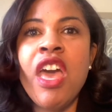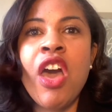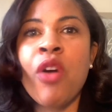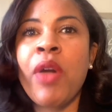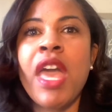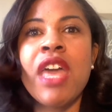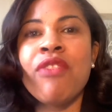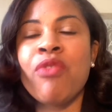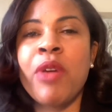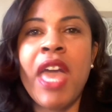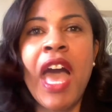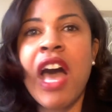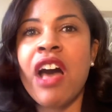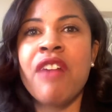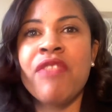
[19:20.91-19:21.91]
okay, if we
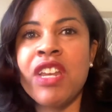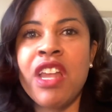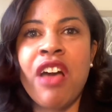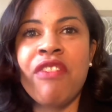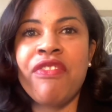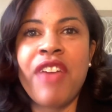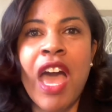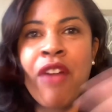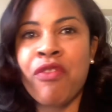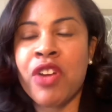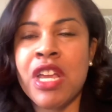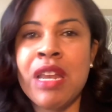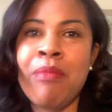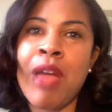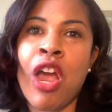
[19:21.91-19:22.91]
have enough
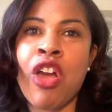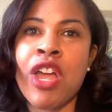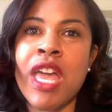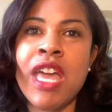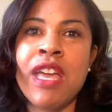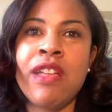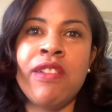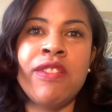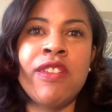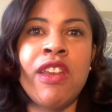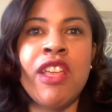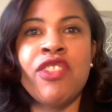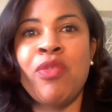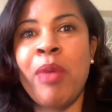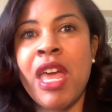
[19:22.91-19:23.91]
African Americans and
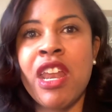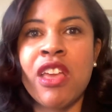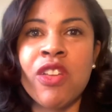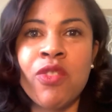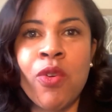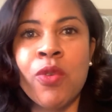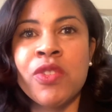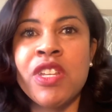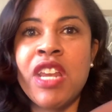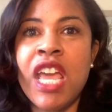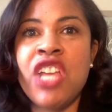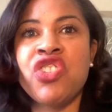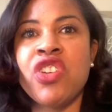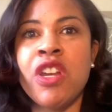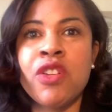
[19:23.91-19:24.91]
Hispanic adults and
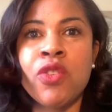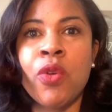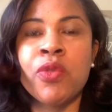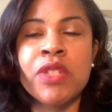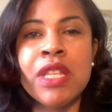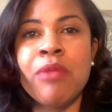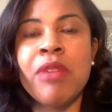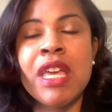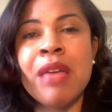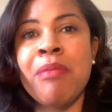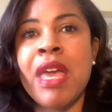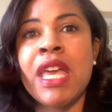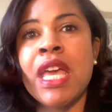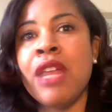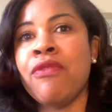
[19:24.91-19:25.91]
Asian adults, then we can
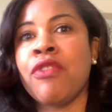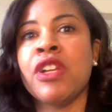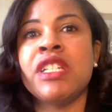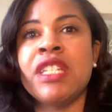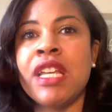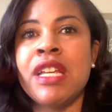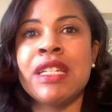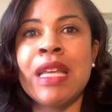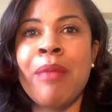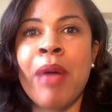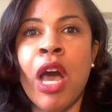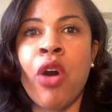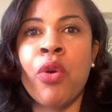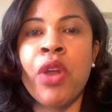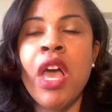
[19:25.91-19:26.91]
make inferences
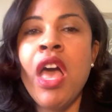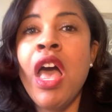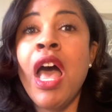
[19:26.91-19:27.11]
about